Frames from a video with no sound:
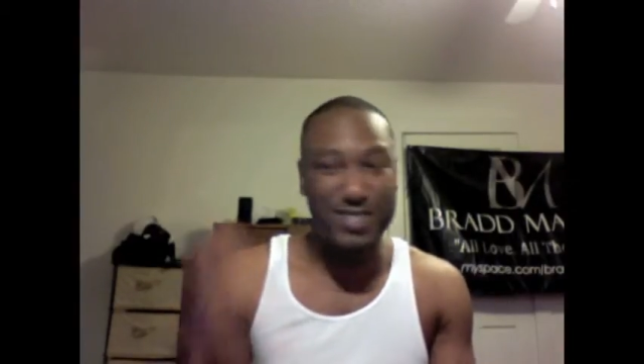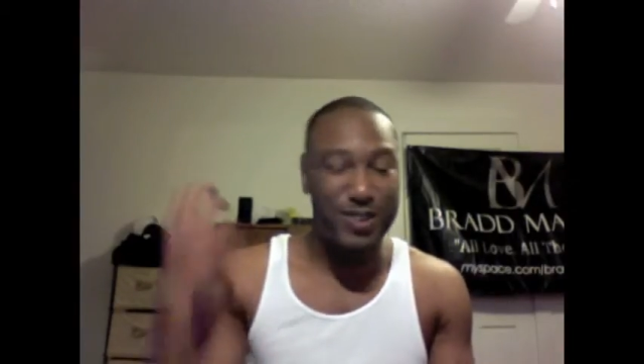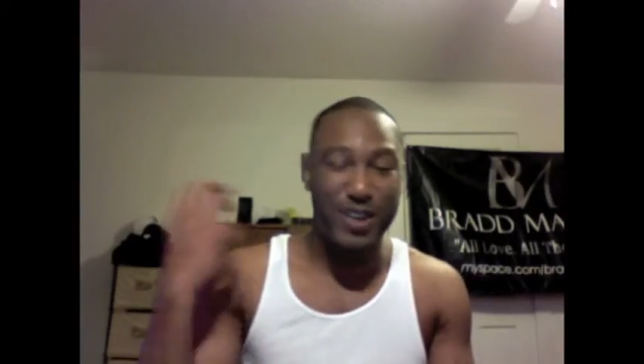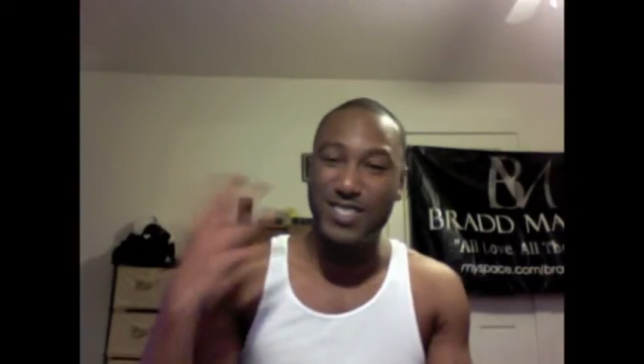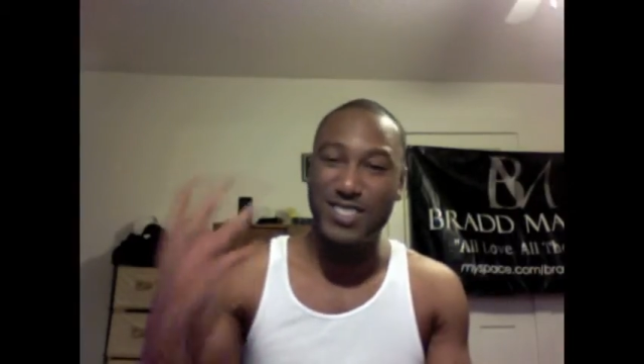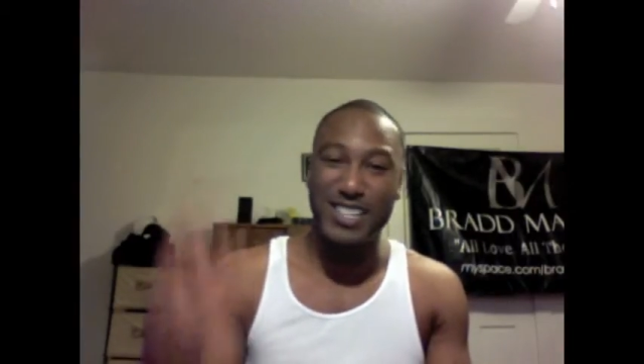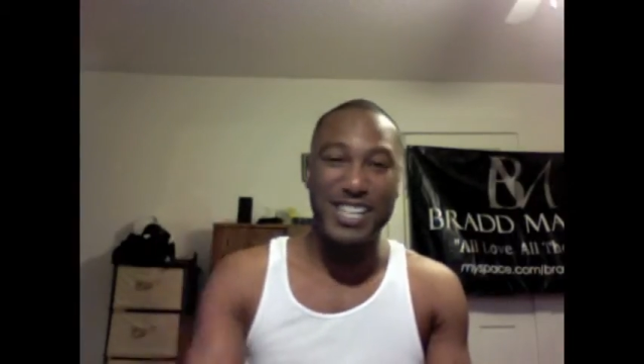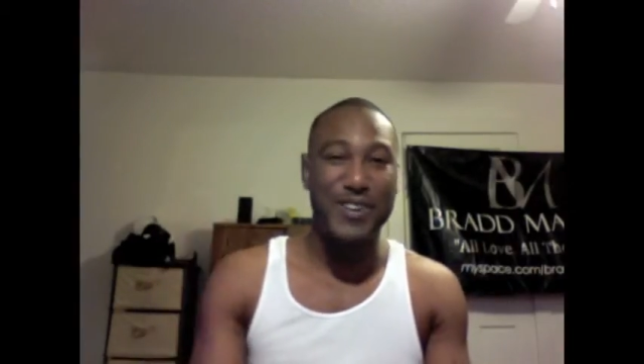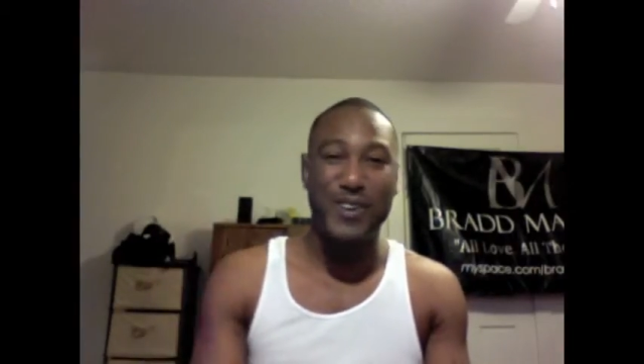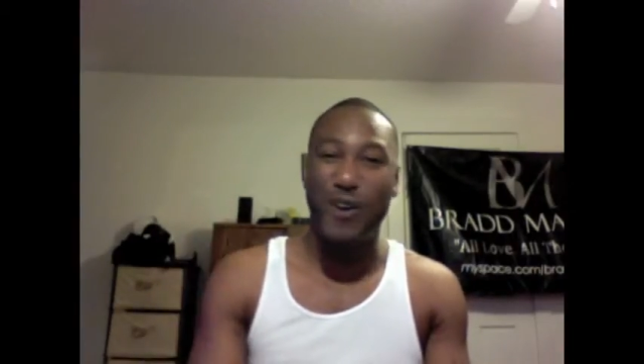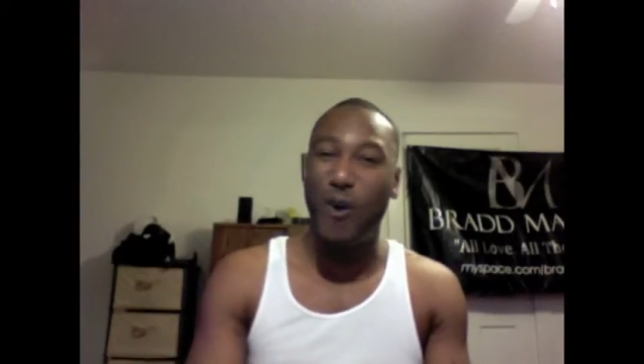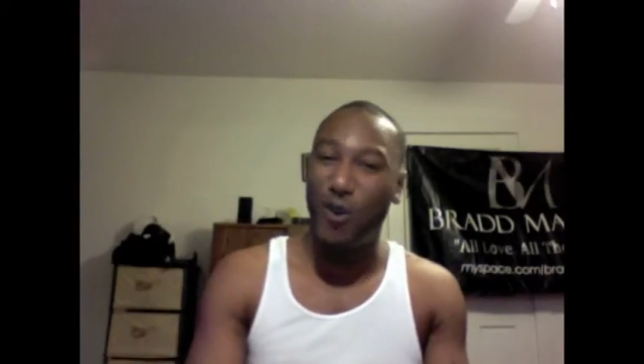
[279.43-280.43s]
so I used to
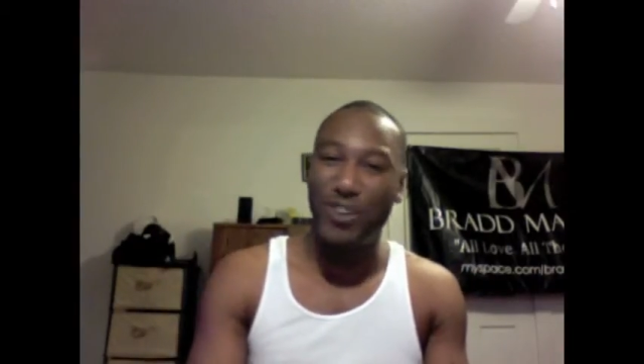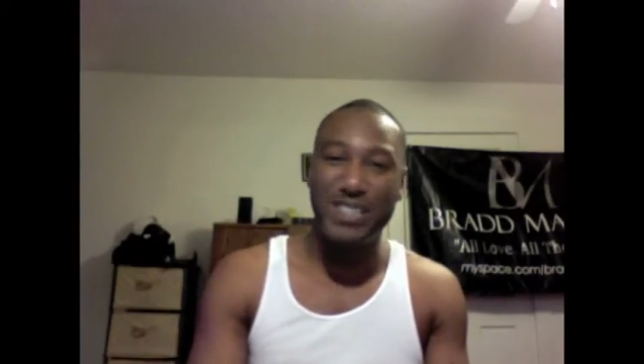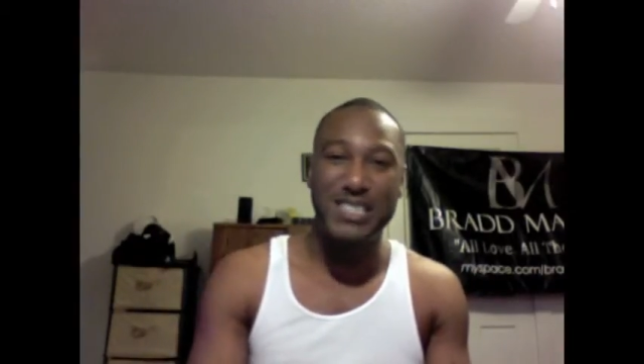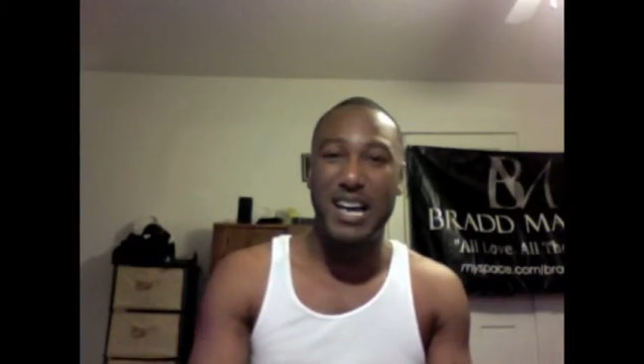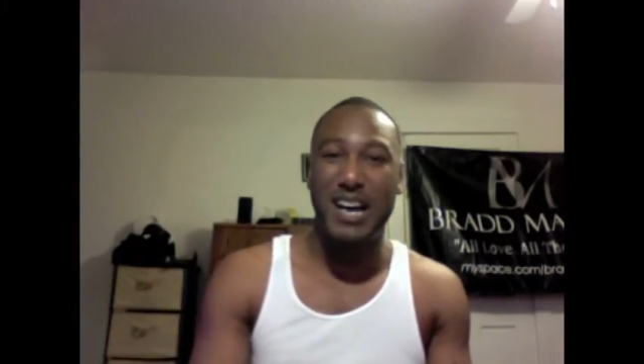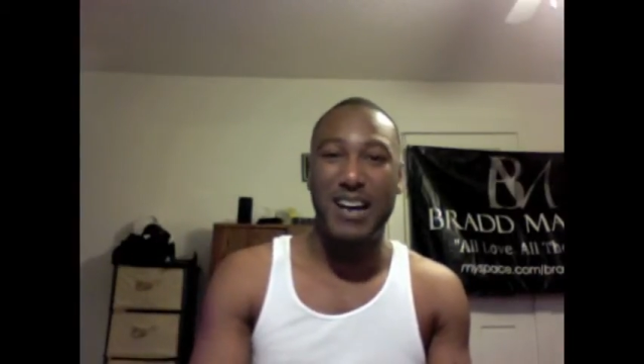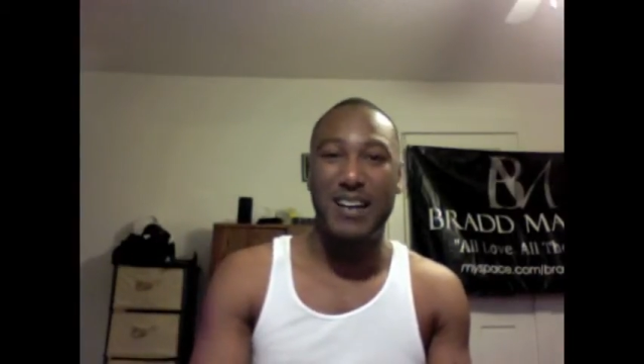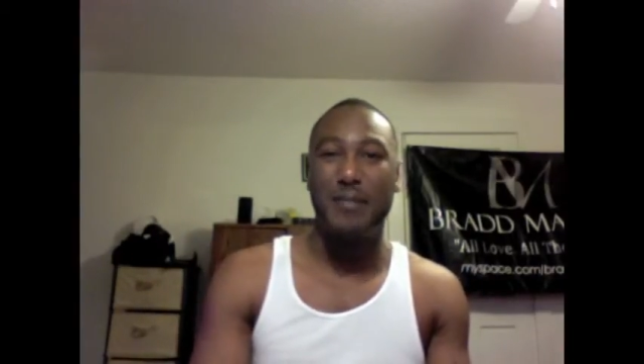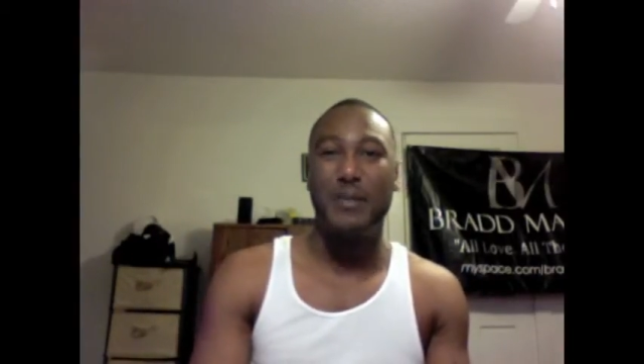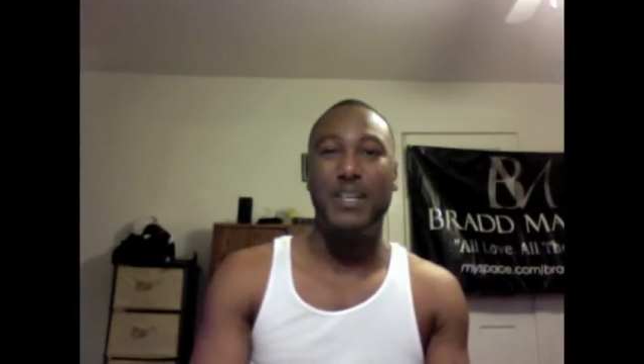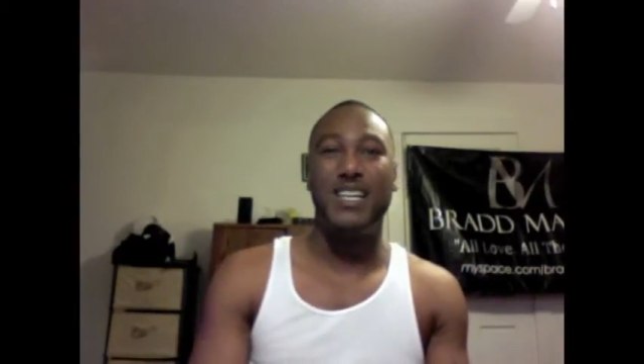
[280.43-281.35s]
hear it all the time.